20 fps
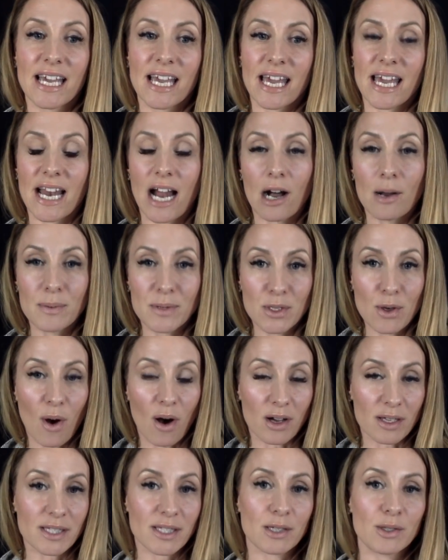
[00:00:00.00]
It helps you
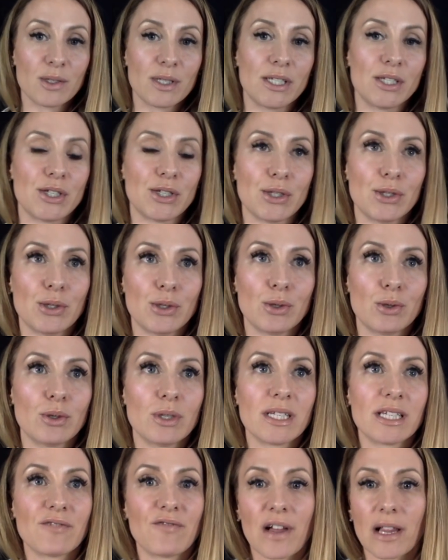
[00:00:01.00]
also
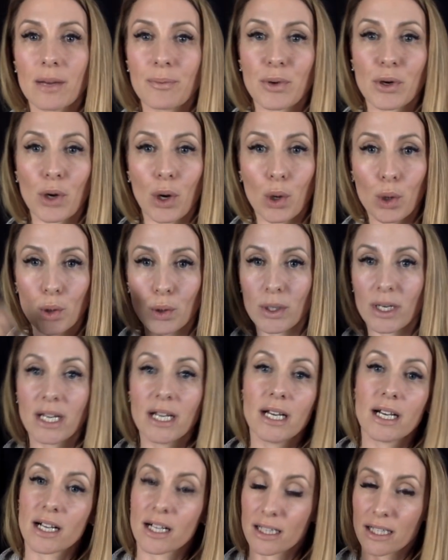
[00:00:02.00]
to develop your own
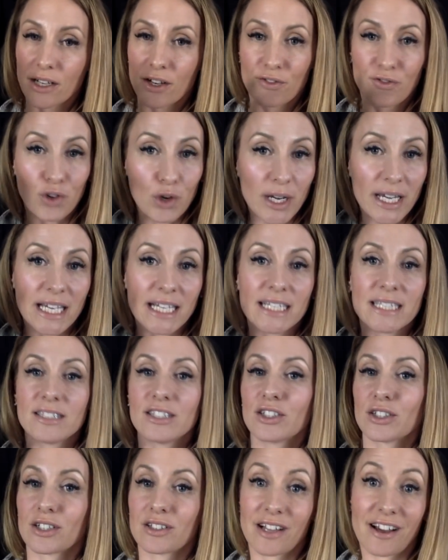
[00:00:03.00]

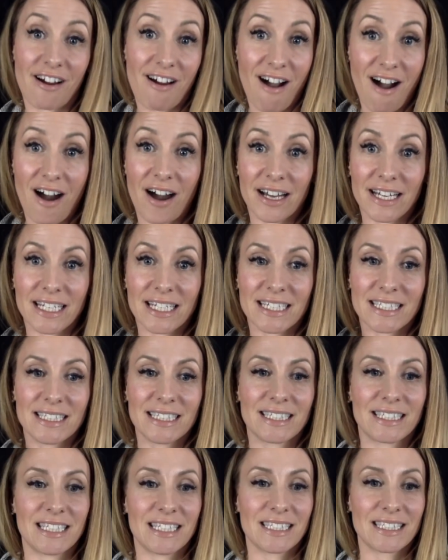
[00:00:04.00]
clairvoyance, your
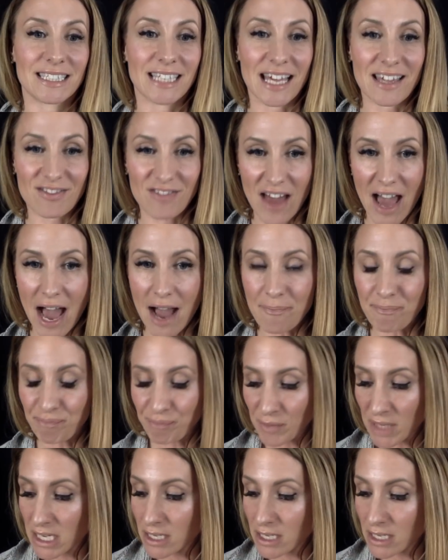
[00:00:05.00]
clairaudience, things like that.